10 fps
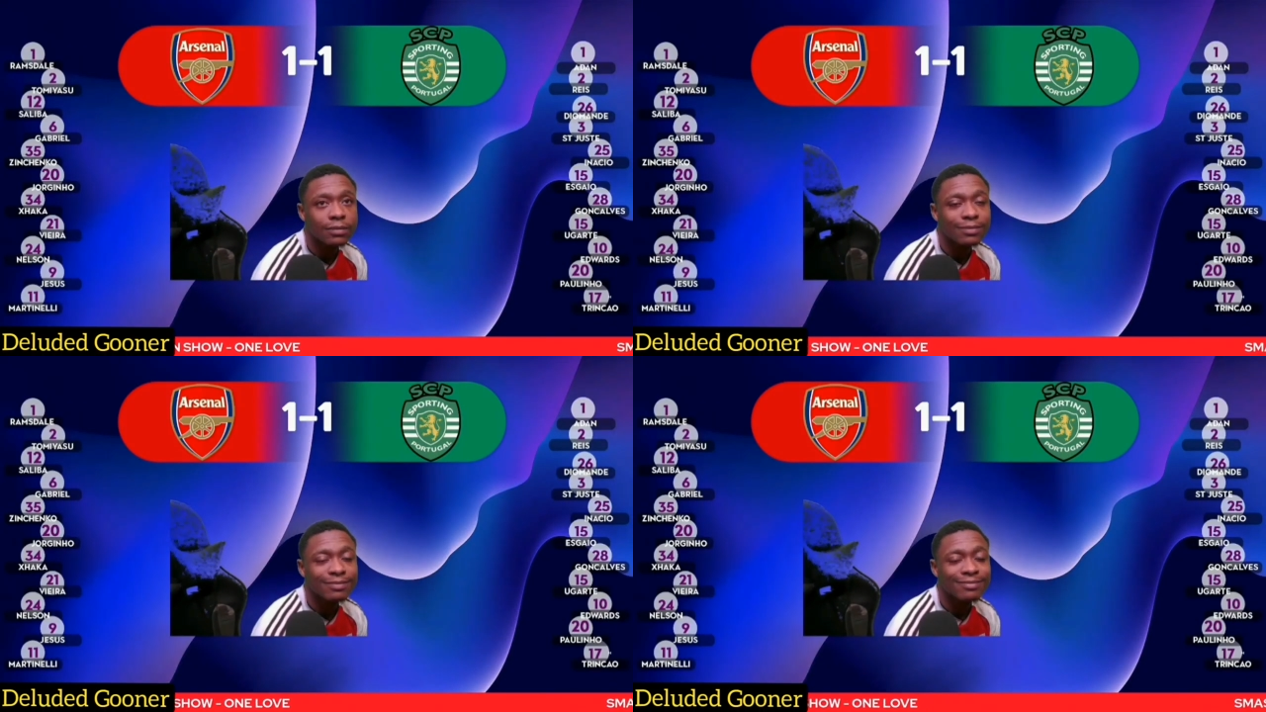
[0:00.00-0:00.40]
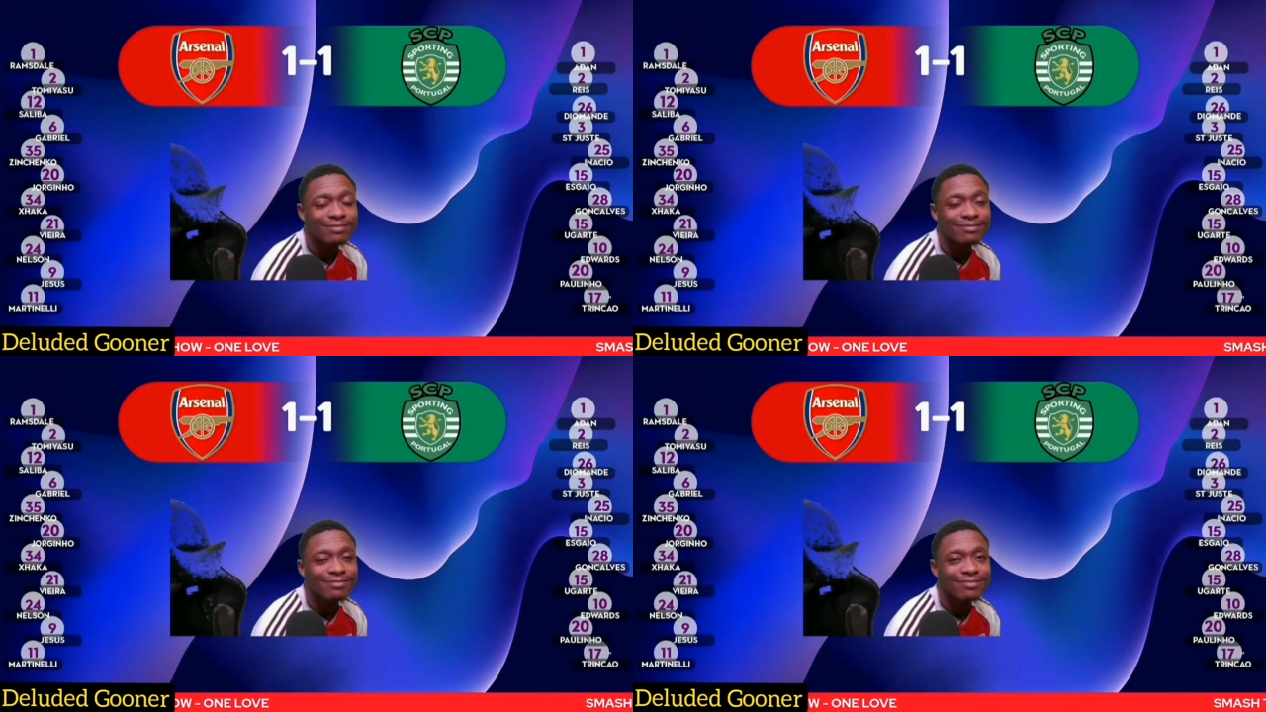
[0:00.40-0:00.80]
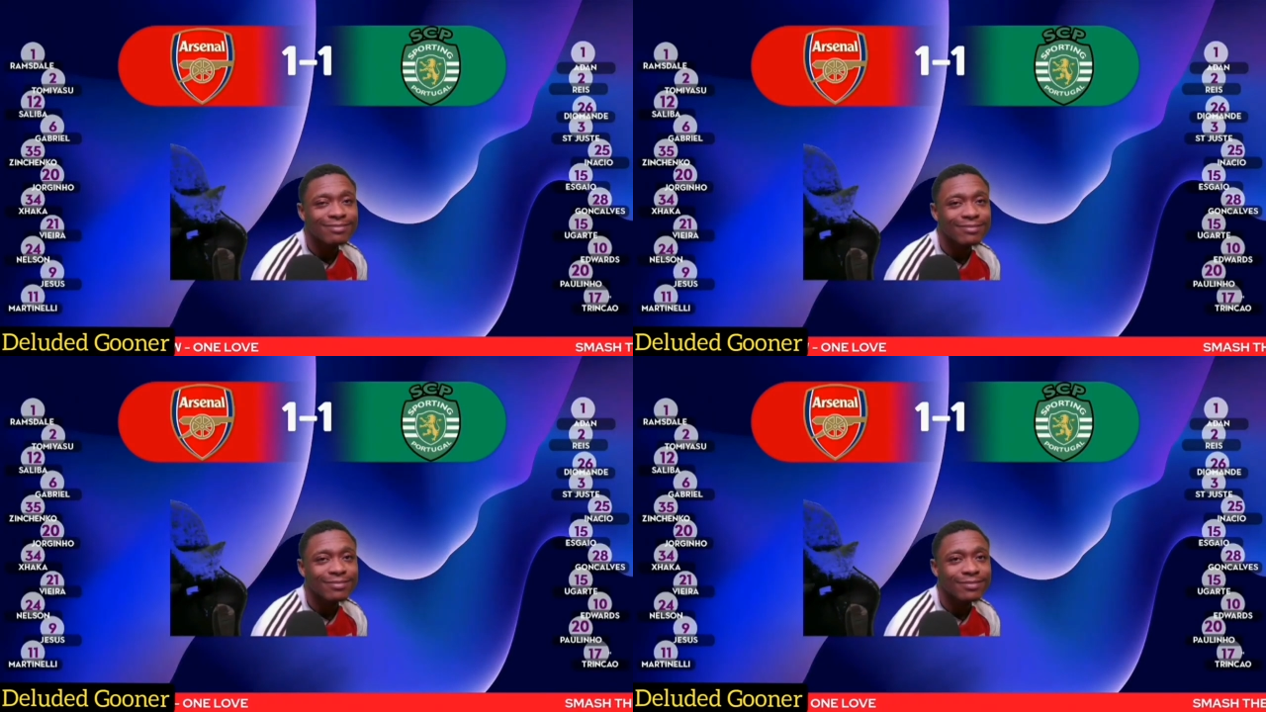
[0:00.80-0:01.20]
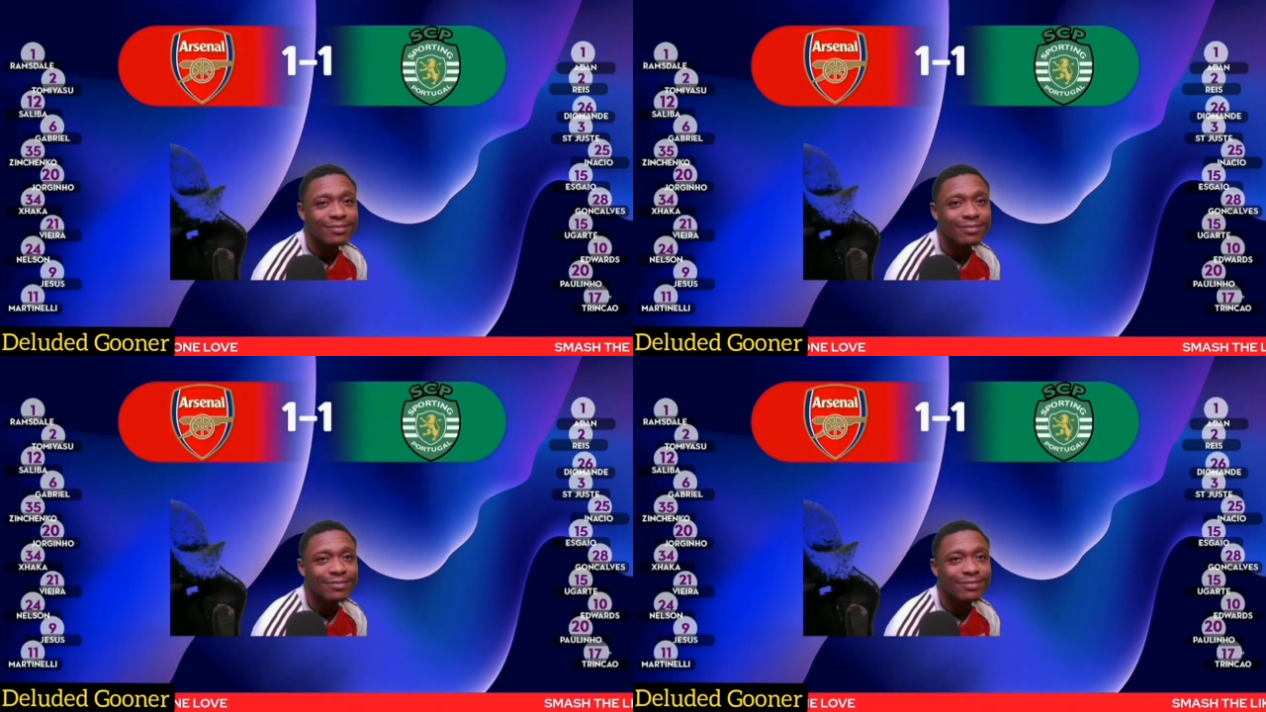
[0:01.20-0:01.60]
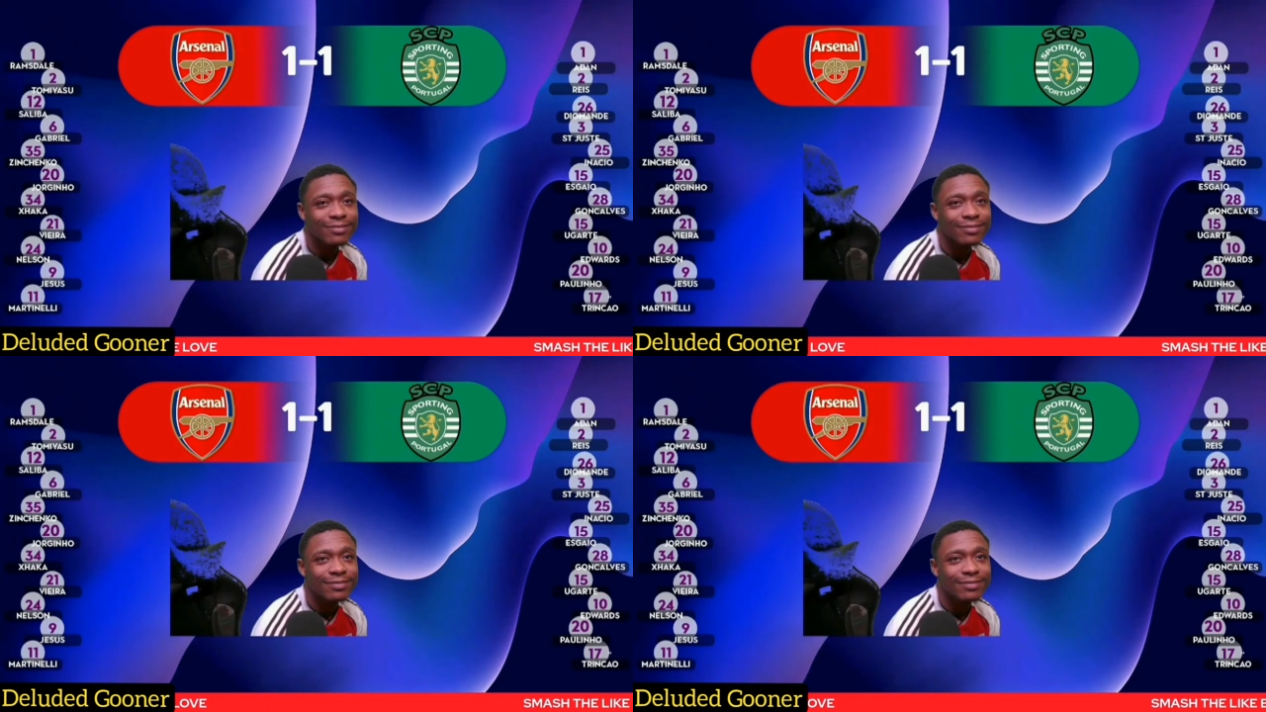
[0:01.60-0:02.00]

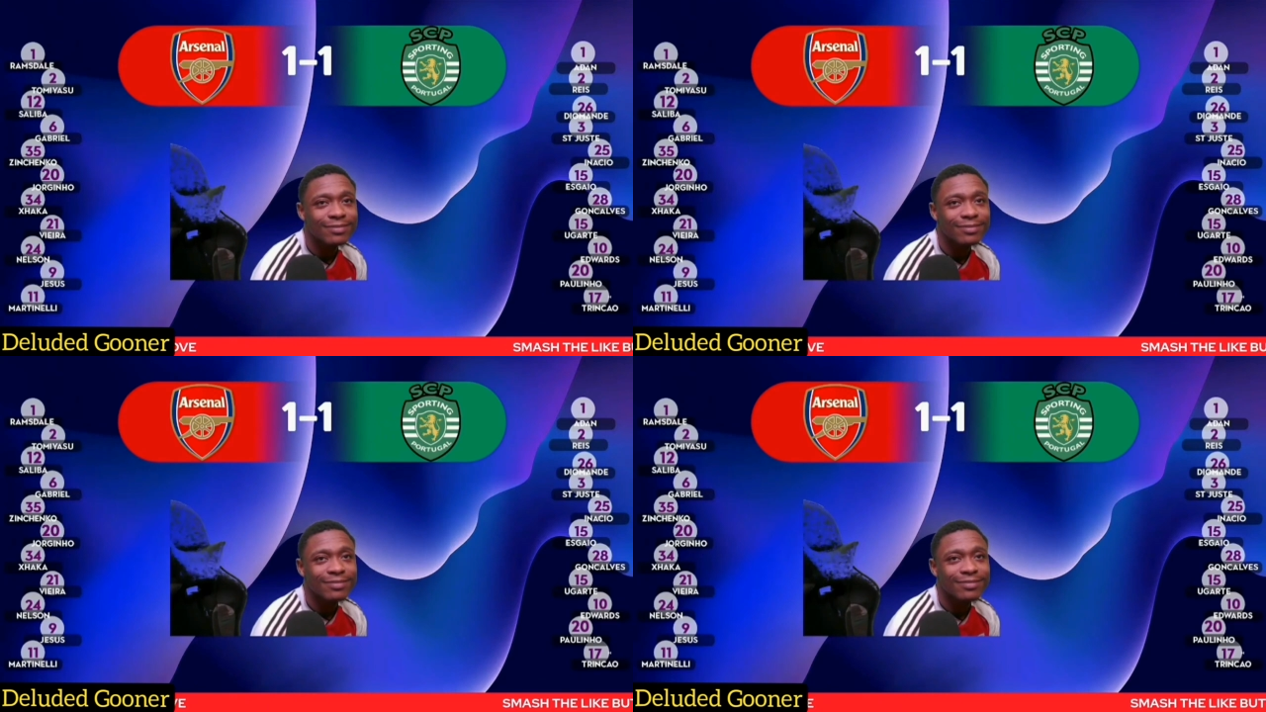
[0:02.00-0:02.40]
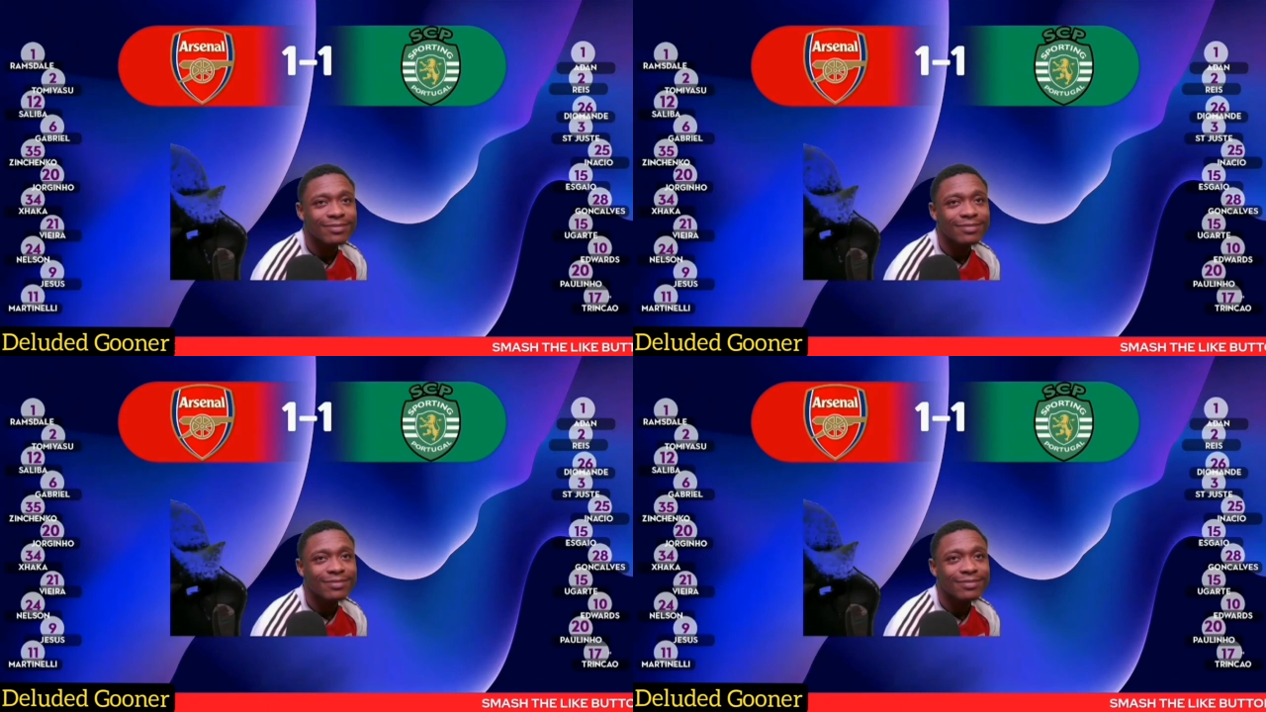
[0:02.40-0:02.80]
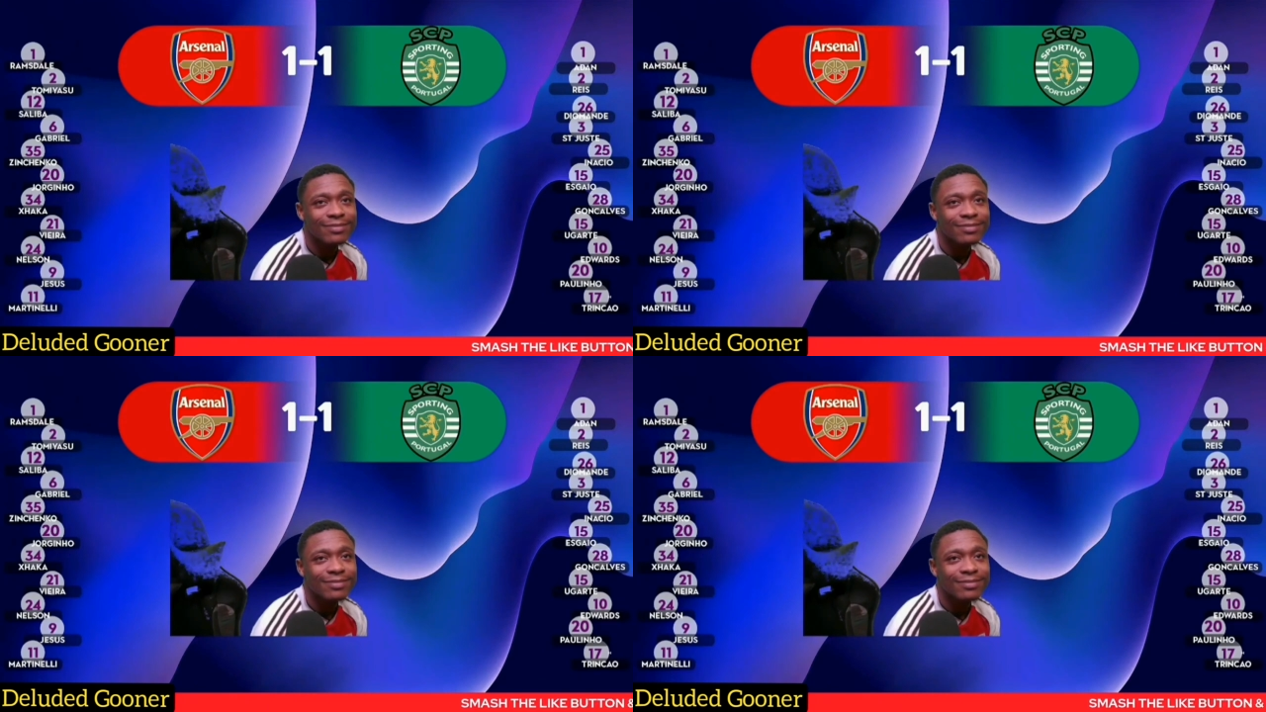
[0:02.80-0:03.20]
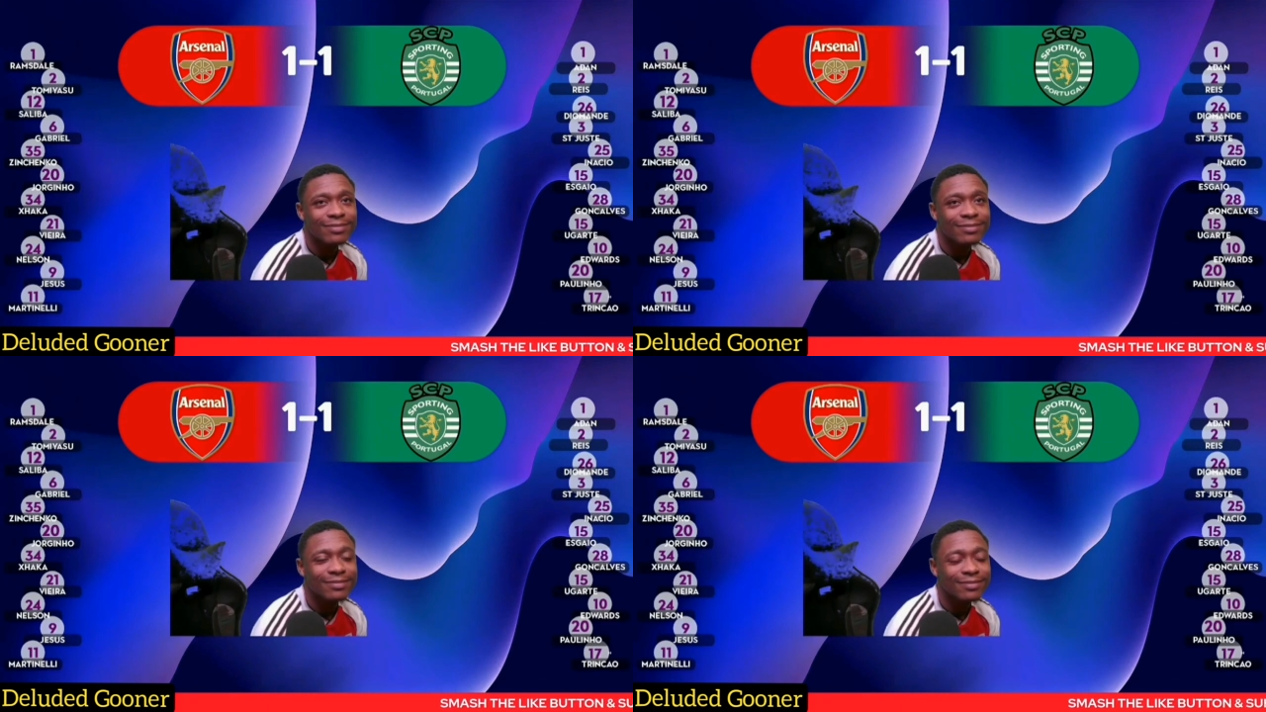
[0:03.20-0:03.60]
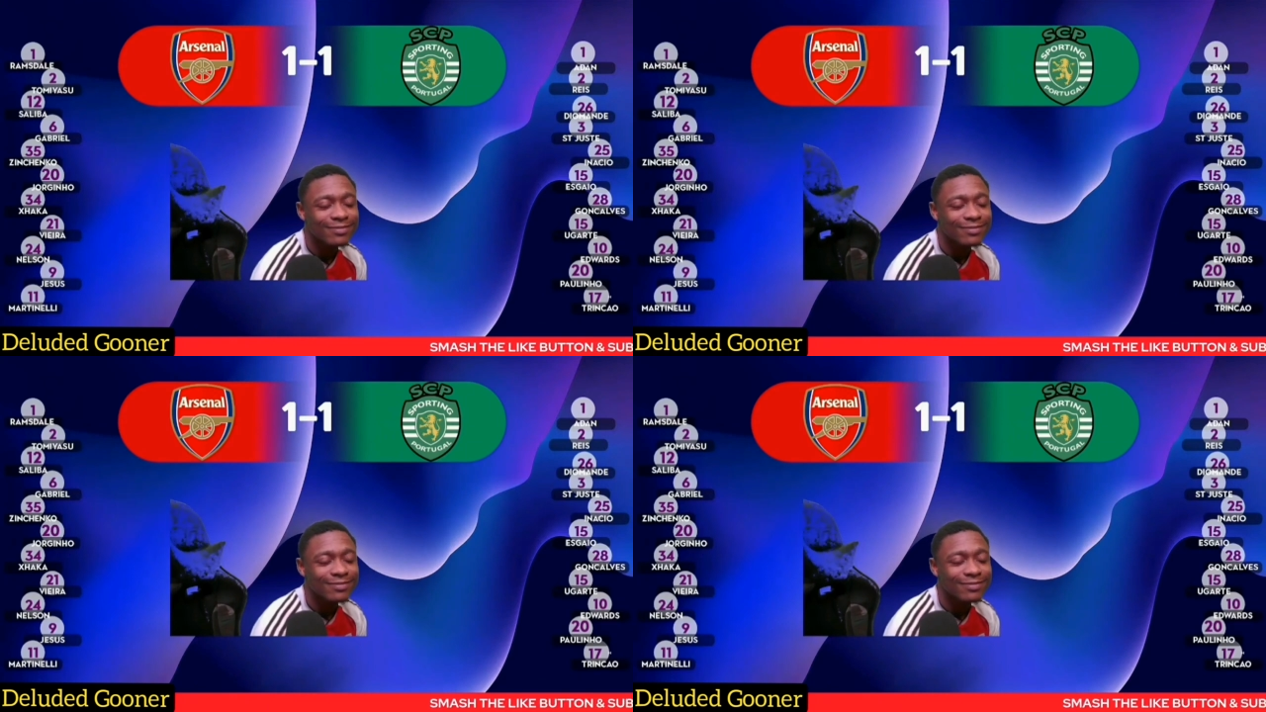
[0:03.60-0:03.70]
No one is speaking in this clip.